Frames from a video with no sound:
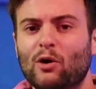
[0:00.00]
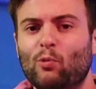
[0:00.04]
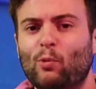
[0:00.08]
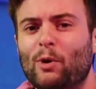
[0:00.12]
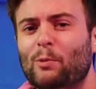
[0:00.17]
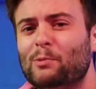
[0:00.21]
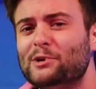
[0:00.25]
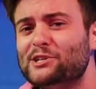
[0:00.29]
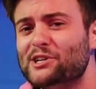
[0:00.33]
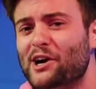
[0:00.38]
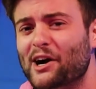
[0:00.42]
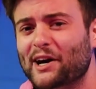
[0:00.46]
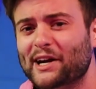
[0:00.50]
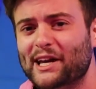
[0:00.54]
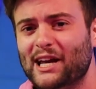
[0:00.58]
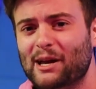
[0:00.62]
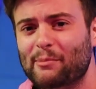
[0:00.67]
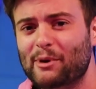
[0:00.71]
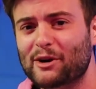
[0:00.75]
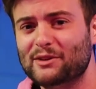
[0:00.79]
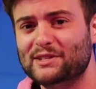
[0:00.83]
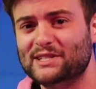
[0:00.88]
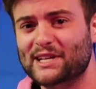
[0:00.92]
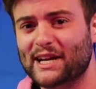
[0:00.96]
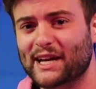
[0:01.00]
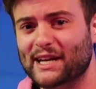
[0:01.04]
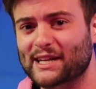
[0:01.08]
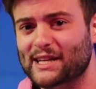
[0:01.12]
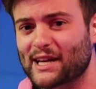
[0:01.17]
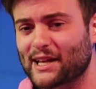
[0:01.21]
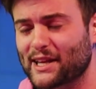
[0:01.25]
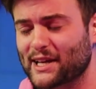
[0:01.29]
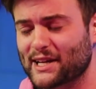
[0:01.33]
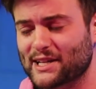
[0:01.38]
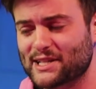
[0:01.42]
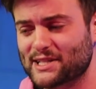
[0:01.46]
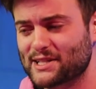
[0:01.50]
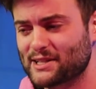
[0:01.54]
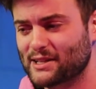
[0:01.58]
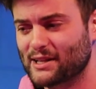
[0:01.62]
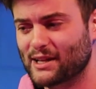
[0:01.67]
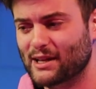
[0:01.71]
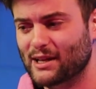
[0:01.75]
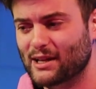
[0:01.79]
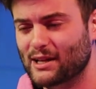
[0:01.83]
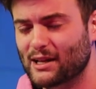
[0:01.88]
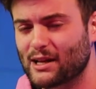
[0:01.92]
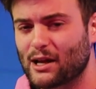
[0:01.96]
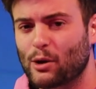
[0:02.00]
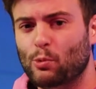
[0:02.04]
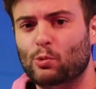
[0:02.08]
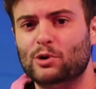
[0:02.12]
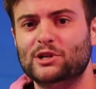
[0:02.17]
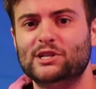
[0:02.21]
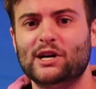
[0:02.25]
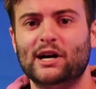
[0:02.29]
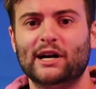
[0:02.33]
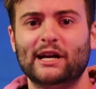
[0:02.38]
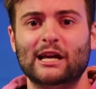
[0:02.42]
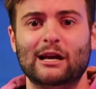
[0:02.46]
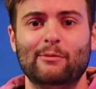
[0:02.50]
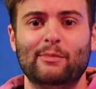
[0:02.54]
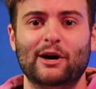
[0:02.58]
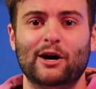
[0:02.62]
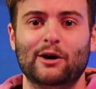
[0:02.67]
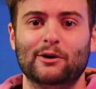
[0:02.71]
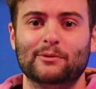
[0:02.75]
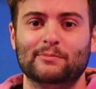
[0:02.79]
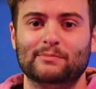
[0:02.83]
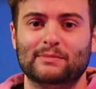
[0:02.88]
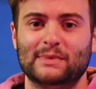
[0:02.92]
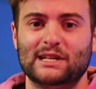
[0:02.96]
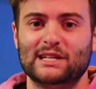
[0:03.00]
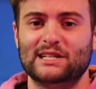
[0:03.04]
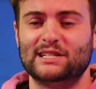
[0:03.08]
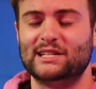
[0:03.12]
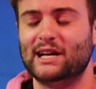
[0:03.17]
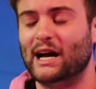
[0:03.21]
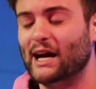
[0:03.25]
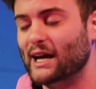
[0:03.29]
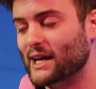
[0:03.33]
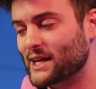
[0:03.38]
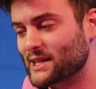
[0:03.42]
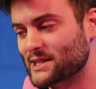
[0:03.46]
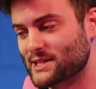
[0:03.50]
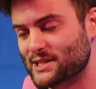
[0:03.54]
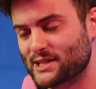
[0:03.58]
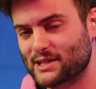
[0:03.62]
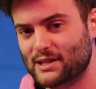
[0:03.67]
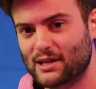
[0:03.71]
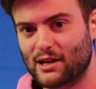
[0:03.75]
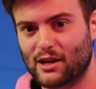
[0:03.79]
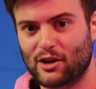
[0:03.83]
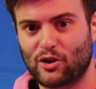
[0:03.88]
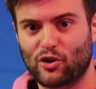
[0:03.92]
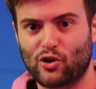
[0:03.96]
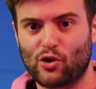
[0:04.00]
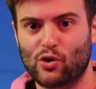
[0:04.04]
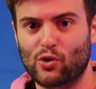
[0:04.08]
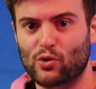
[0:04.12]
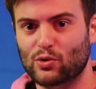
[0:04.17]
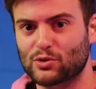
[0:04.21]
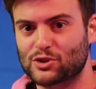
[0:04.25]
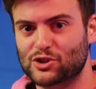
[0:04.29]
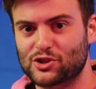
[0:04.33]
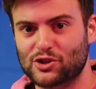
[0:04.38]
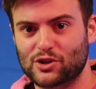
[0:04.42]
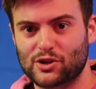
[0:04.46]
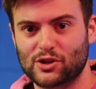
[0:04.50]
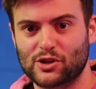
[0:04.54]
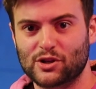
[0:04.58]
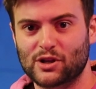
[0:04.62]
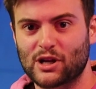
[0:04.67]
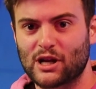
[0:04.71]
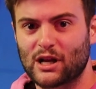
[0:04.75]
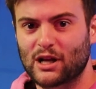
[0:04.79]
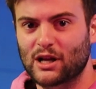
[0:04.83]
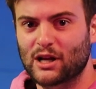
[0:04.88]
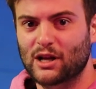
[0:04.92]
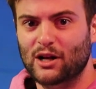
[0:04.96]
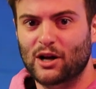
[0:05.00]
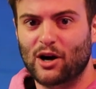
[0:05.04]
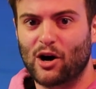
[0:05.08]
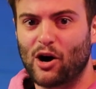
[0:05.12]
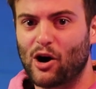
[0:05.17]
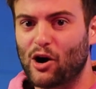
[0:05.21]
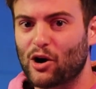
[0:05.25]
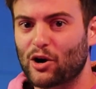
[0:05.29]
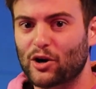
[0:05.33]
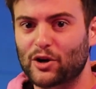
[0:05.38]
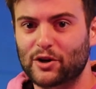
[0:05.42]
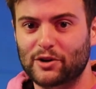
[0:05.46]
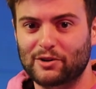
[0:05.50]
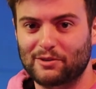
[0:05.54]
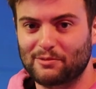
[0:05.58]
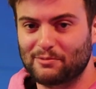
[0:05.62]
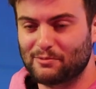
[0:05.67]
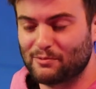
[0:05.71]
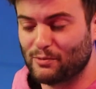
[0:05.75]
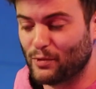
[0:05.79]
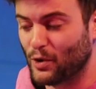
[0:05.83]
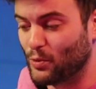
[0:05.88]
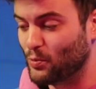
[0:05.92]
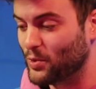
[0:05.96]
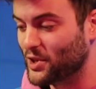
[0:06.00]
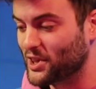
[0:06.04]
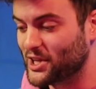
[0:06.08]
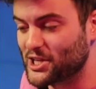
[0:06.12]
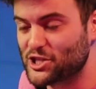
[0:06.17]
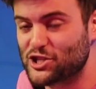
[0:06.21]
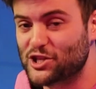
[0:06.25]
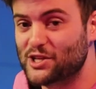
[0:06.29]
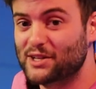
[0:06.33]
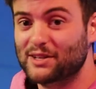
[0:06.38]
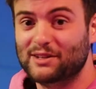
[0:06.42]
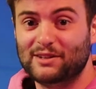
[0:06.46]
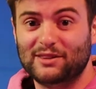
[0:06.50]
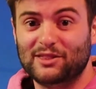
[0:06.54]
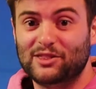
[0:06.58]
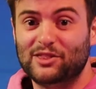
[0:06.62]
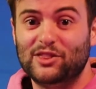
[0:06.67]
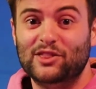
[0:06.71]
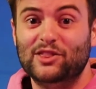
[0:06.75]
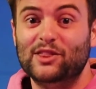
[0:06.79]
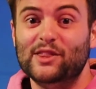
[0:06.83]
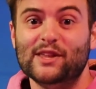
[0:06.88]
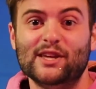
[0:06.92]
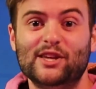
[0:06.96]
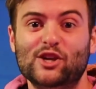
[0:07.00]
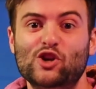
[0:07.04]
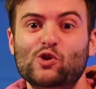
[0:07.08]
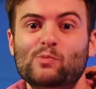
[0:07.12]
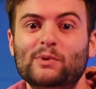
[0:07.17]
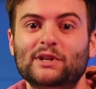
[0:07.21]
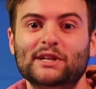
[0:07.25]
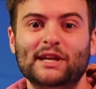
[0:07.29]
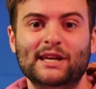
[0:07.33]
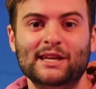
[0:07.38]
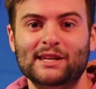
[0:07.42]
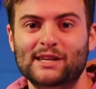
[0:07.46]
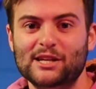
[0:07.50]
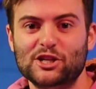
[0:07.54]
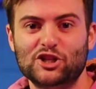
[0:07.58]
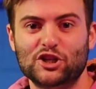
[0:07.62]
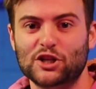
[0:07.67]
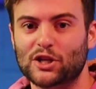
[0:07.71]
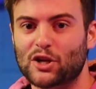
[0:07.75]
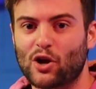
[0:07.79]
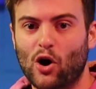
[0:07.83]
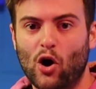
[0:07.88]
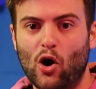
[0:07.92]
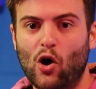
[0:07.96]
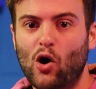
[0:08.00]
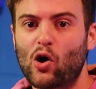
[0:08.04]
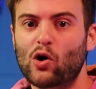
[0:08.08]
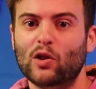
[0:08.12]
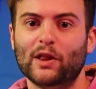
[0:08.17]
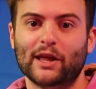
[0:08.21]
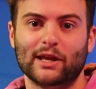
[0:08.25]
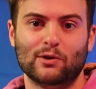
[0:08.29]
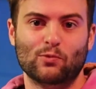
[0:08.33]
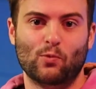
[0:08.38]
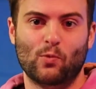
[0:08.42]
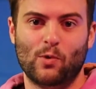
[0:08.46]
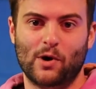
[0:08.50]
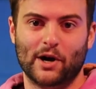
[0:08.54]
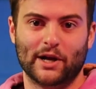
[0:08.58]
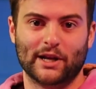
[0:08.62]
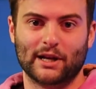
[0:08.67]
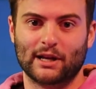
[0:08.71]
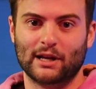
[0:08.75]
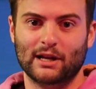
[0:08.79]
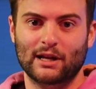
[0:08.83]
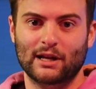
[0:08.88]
When we're talking about psychedelics, we're talking about science, culture, art, religion, the human condition, all in one.